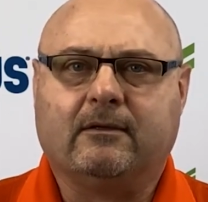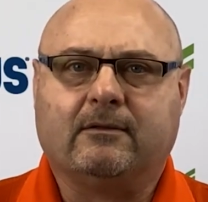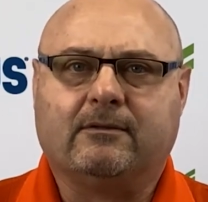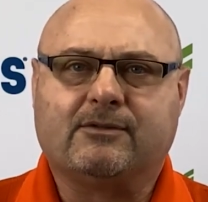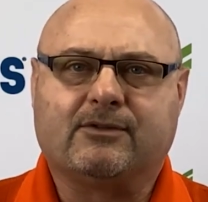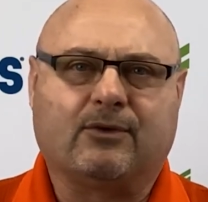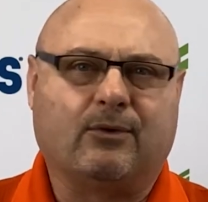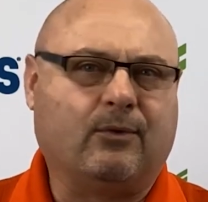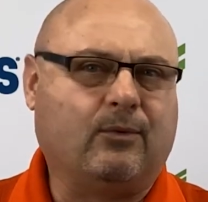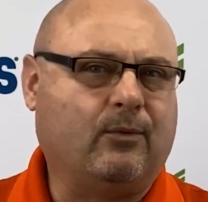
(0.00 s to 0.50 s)

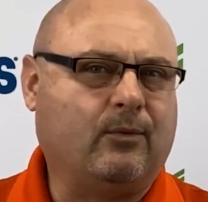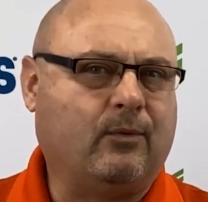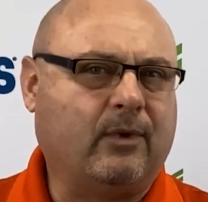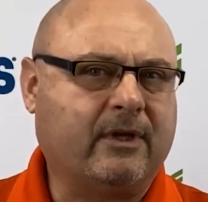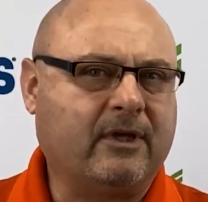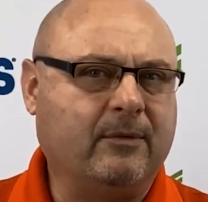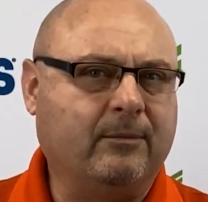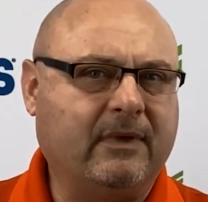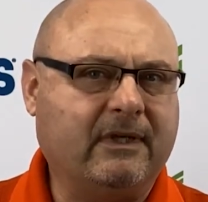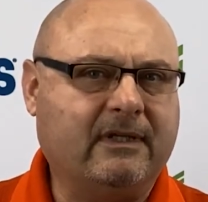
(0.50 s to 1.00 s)
So
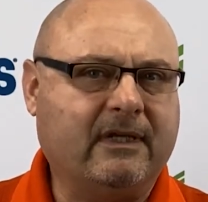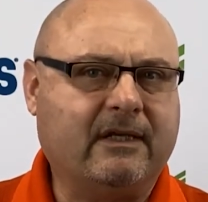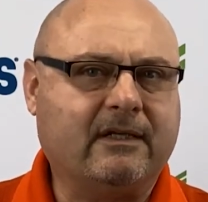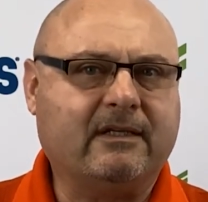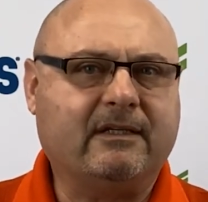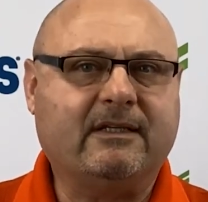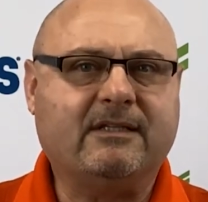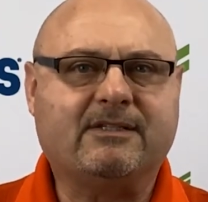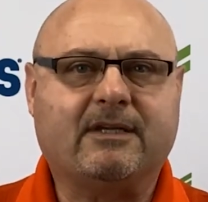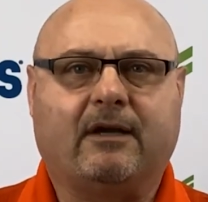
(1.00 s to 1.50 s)
what can be done
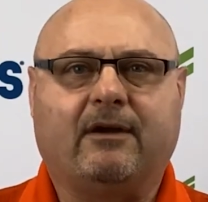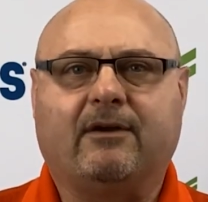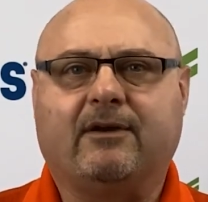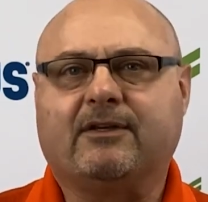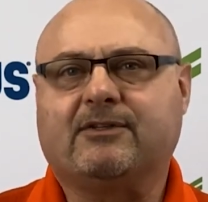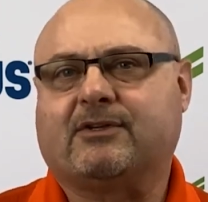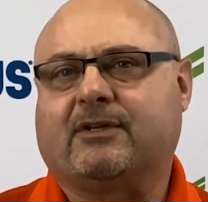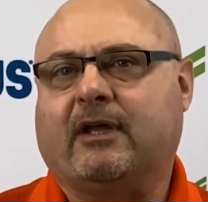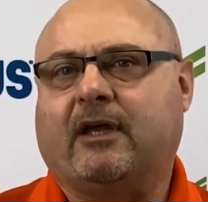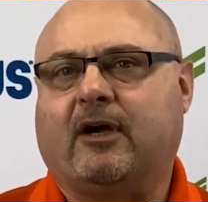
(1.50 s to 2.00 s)
in these
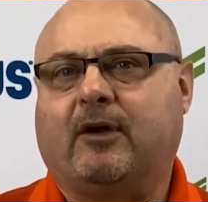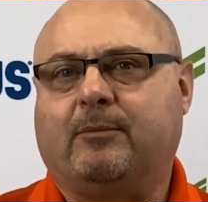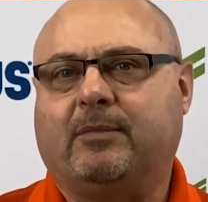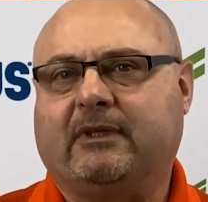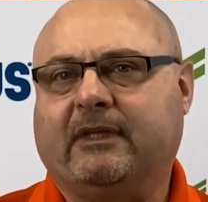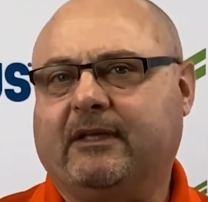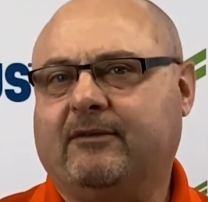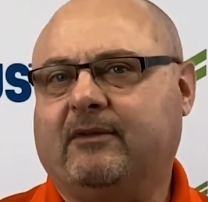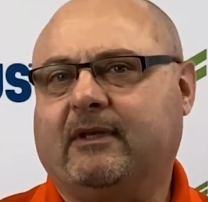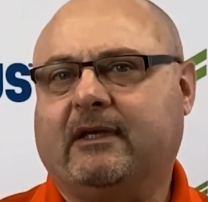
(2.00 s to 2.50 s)
areas to help
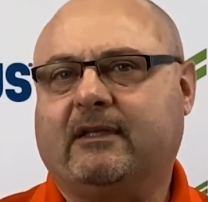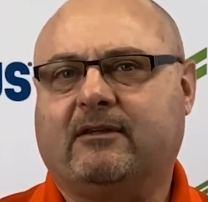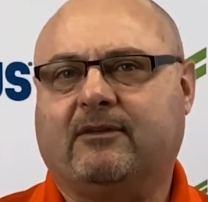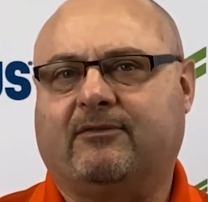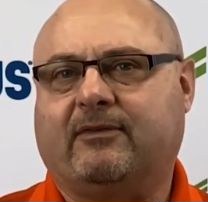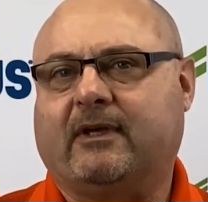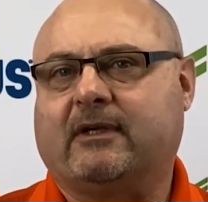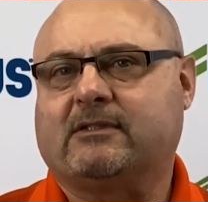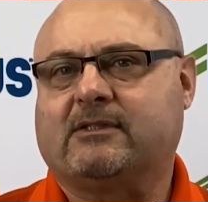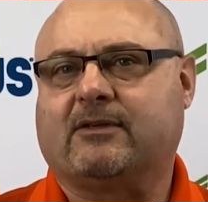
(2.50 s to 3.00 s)
alleviate the
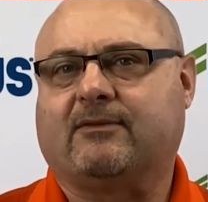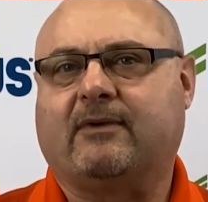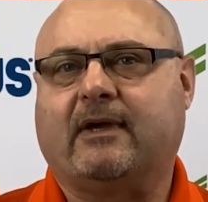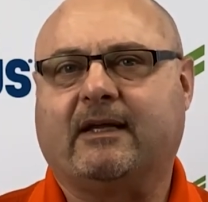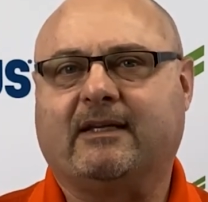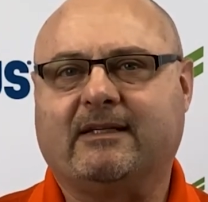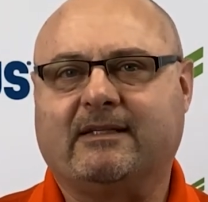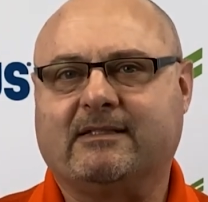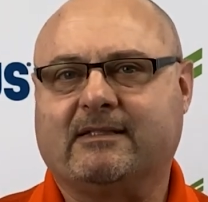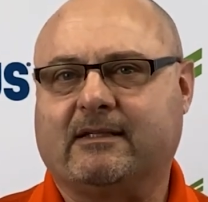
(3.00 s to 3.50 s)
effects of
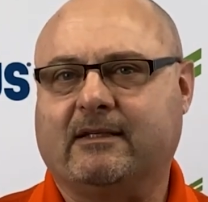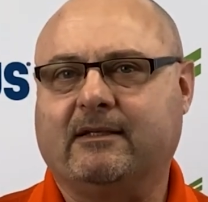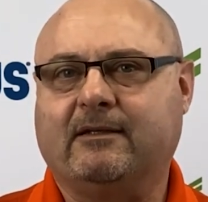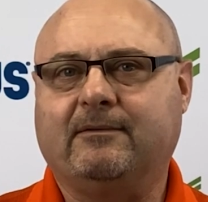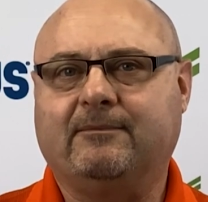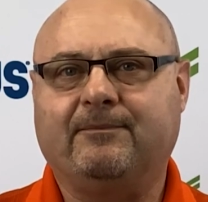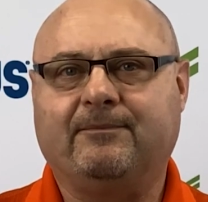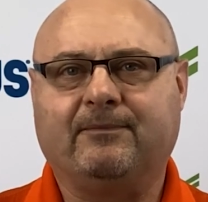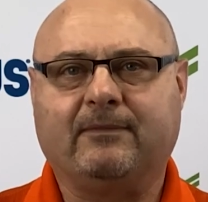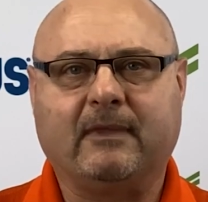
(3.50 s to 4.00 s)

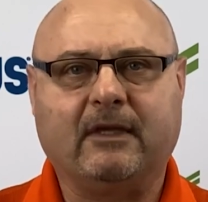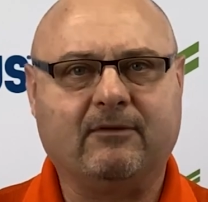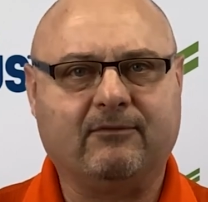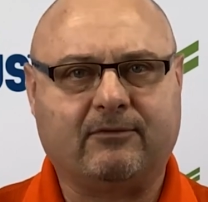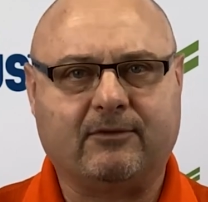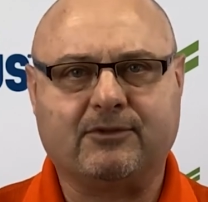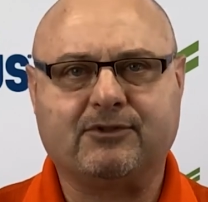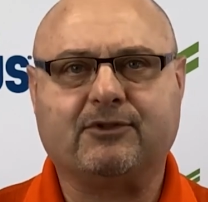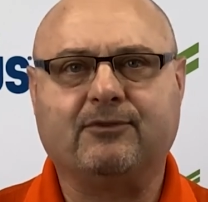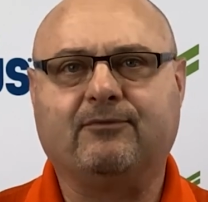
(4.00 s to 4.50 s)
IDC?
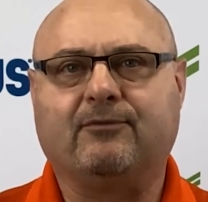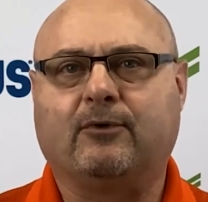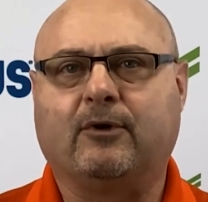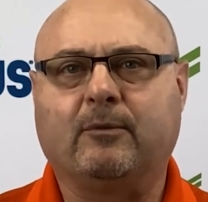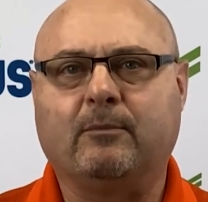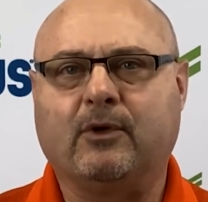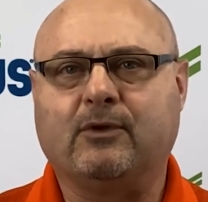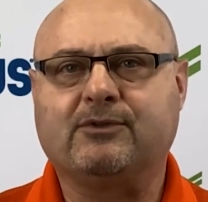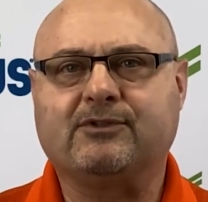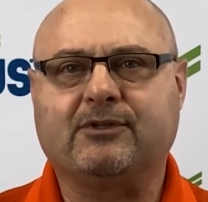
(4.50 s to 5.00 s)
First and
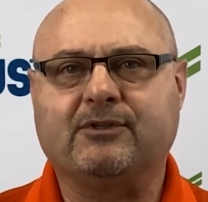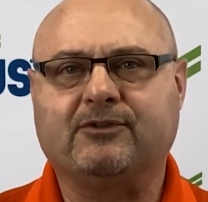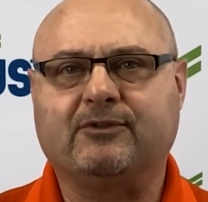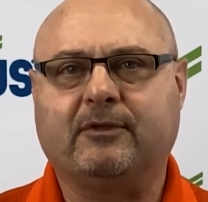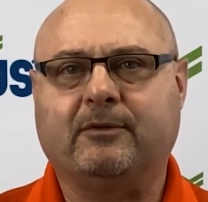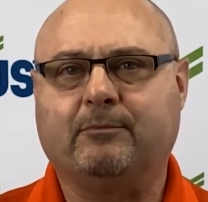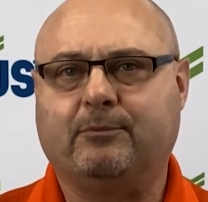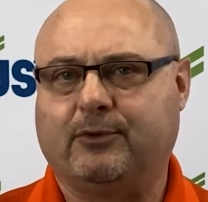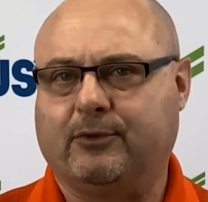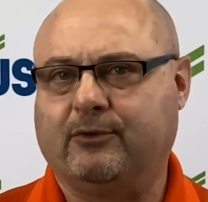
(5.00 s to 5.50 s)
foremost is
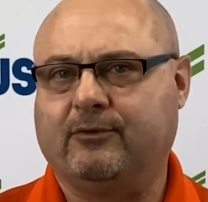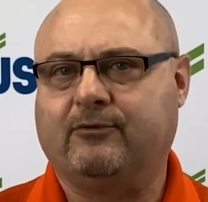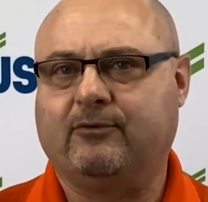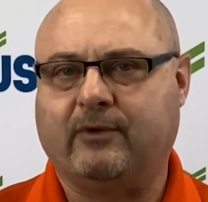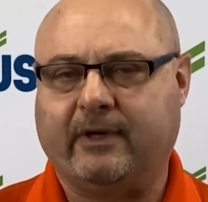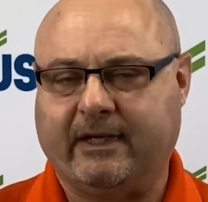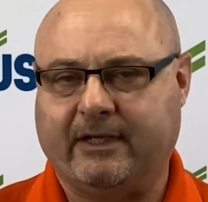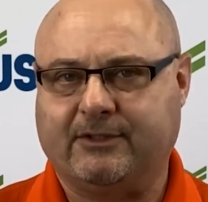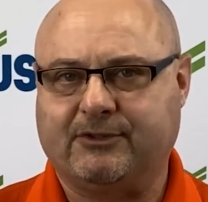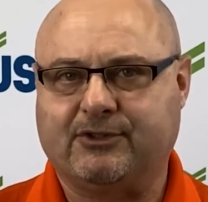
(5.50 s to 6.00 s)
improved
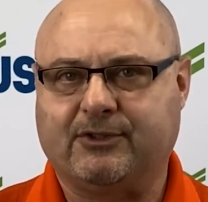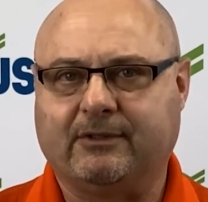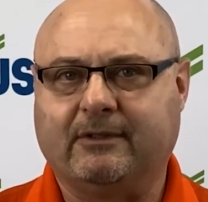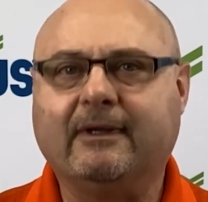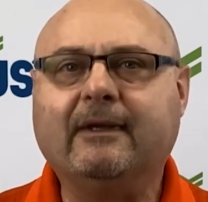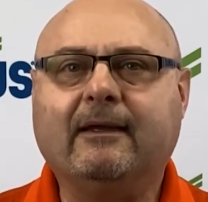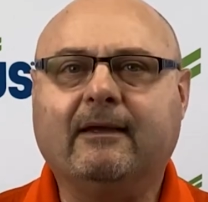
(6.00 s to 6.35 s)
drainage.